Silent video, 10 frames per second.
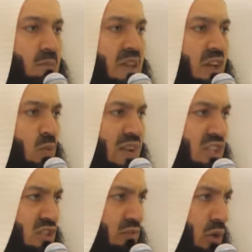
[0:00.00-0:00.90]
being
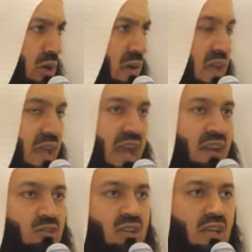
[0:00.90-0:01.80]
wasteful
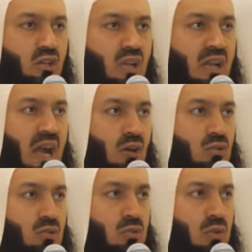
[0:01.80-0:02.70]
and reaching
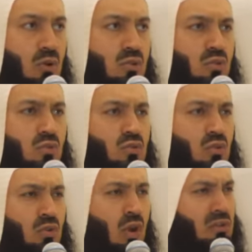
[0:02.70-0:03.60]
out to those who
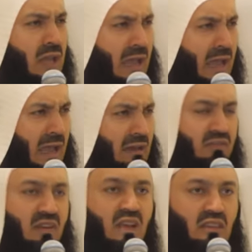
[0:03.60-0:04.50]
do not
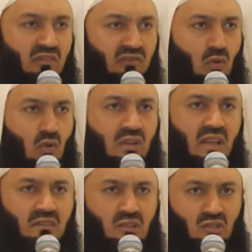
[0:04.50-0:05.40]
have the food
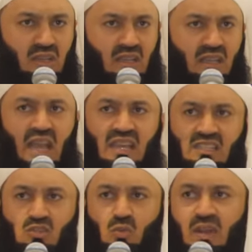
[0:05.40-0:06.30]
and the drink.
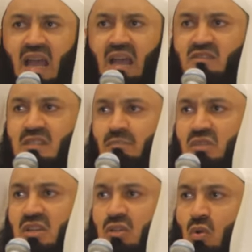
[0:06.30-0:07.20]
Hence, we have
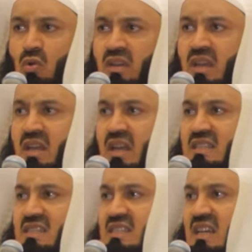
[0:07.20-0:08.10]
something known
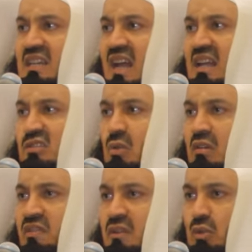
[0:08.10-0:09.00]
as Zakatul
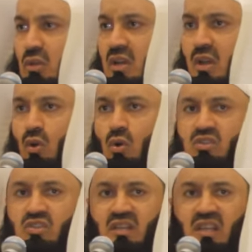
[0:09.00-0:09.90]
Fitr or
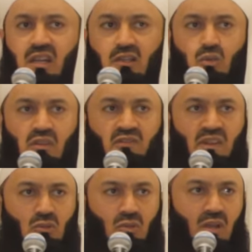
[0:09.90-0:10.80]
Sadaqatul
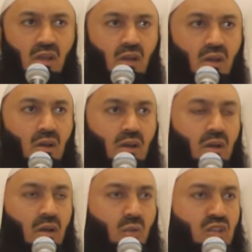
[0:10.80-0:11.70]
Fitr,
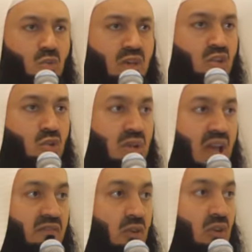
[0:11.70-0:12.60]
which we should
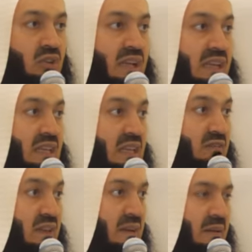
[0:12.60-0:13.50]
have already
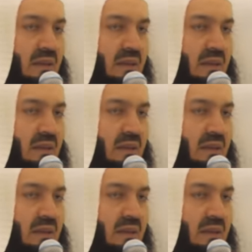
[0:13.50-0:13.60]
given